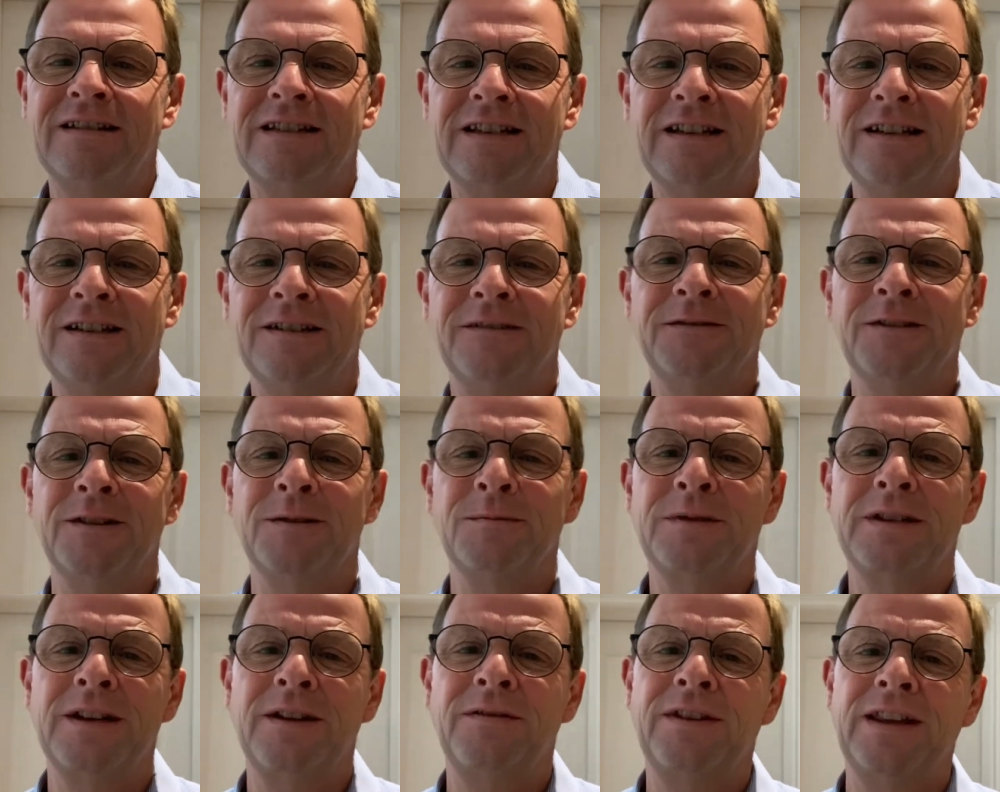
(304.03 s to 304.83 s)
see in the
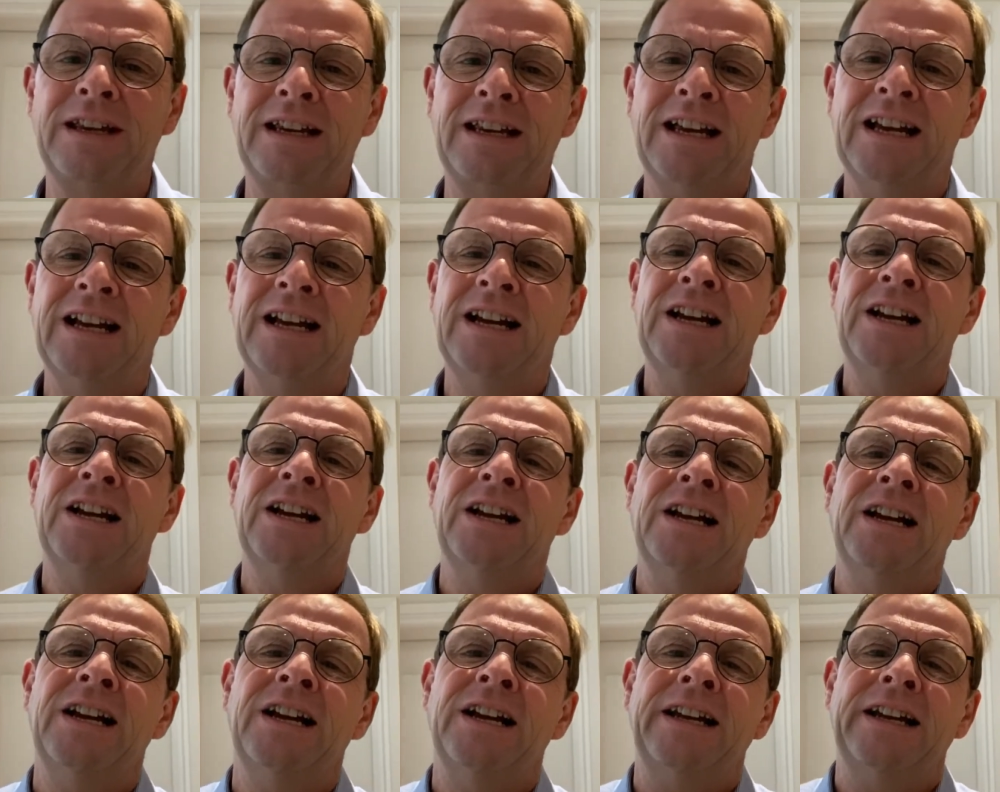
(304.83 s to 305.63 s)
films and everything.
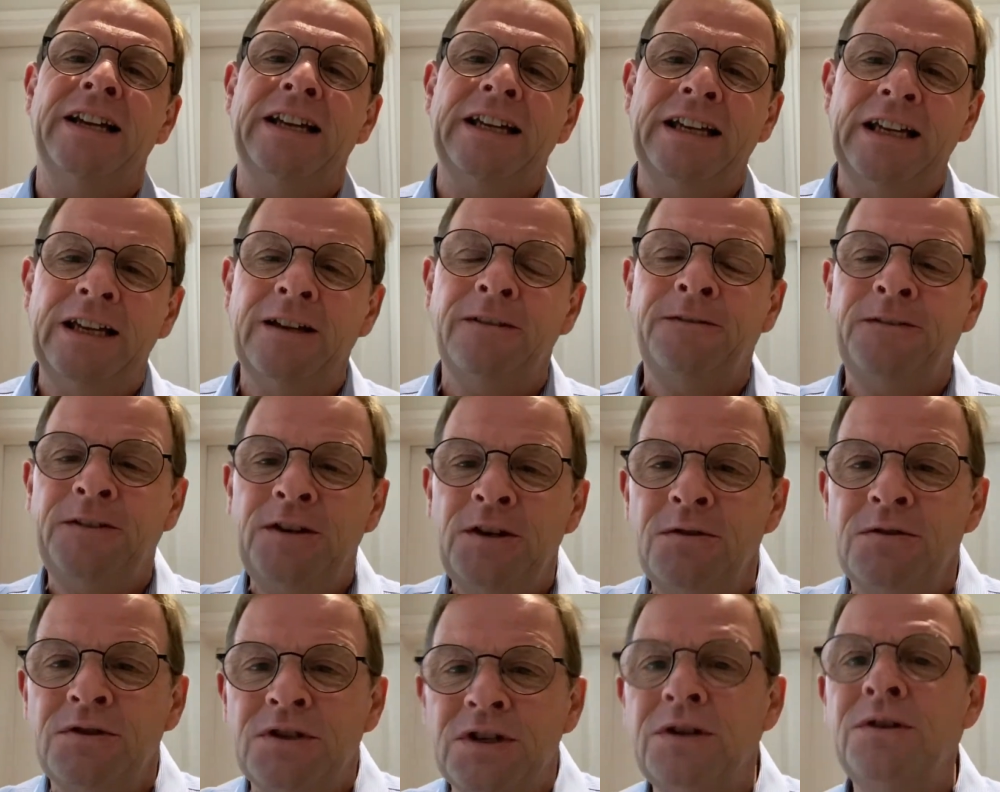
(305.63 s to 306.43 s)
If
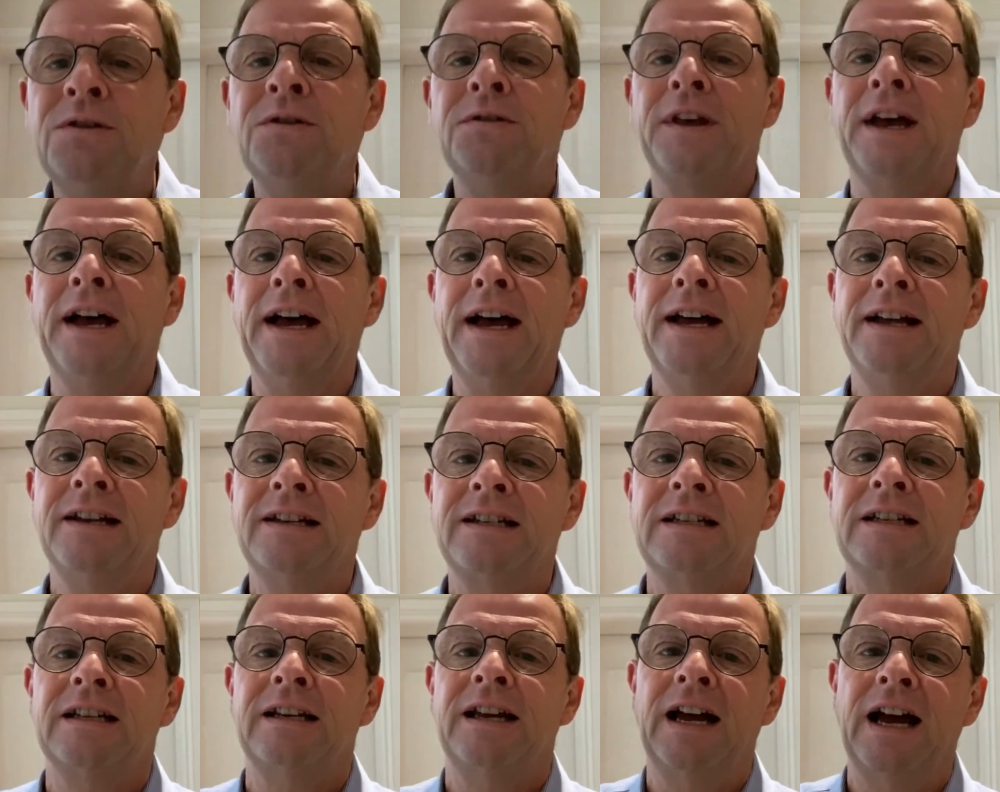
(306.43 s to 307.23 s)
you do
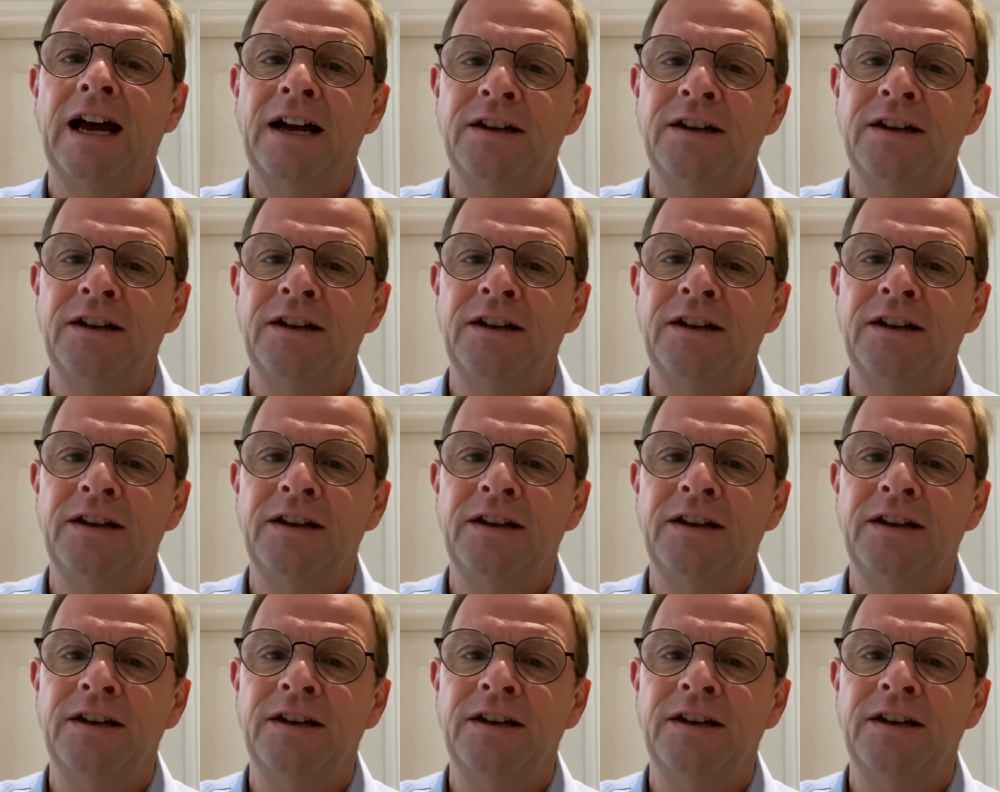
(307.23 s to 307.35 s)
that,